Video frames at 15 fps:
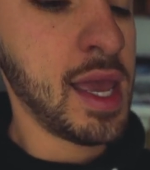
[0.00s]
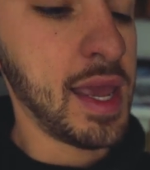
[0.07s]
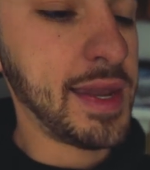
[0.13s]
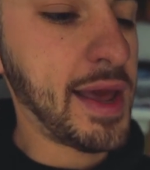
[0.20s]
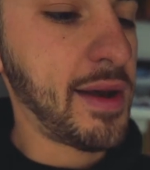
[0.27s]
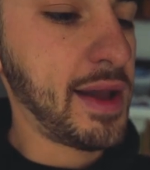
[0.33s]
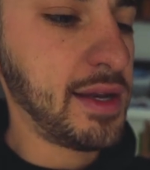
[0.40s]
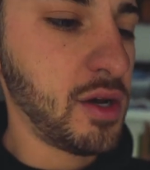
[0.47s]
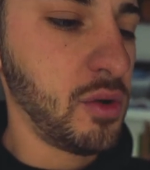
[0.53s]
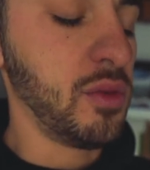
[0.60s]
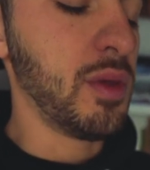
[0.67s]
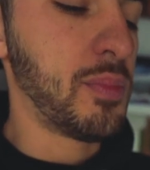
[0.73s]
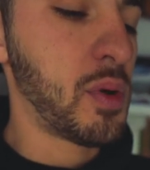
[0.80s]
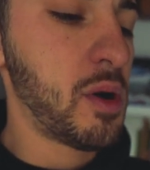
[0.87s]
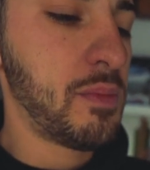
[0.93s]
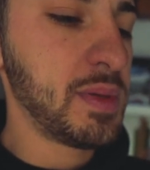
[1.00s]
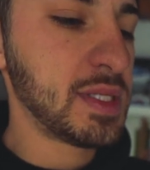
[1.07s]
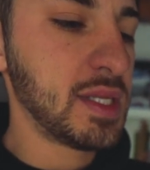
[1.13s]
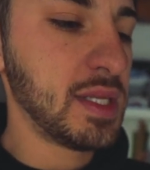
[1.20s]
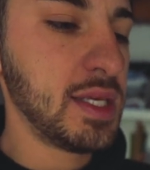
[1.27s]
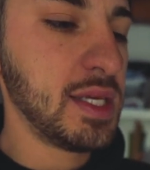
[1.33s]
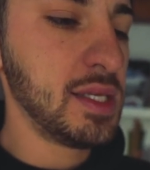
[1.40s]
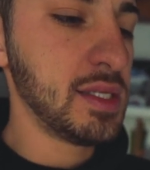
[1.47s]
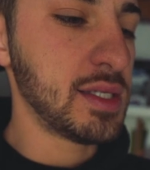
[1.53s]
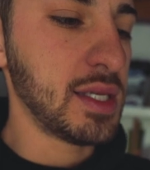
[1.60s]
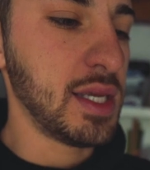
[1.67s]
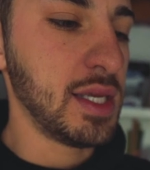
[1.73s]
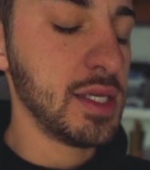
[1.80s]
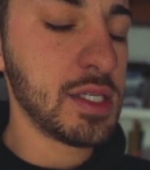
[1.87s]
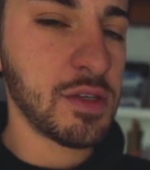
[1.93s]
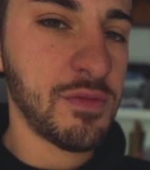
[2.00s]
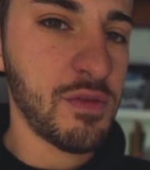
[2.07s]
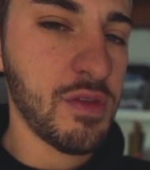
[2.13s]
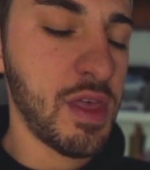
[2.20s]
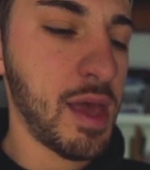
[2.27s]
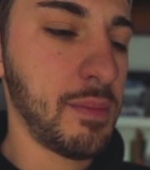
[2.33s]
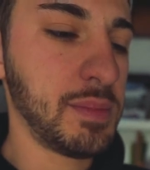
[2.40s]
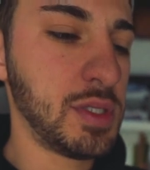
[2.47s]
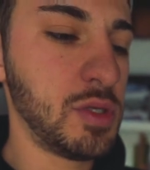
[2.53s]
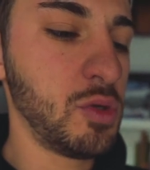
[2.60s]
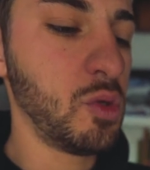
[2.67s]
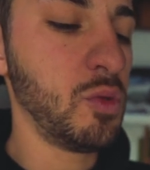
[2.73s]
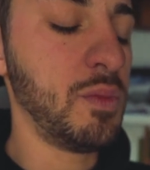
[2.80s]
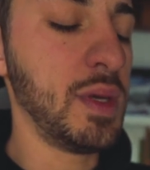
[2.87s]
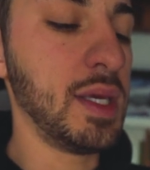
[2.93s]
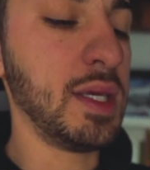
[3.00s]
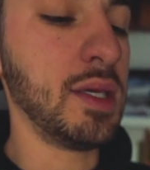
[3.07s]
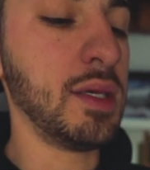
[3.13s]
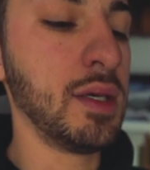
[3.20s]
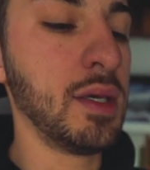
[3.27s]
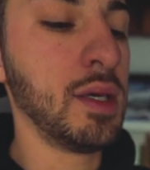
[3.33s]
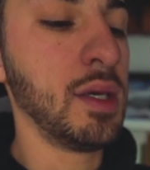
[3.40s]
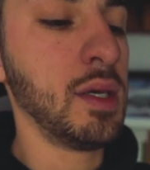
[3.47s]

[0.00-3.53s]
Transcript: And now I know the purpose of these is for them to be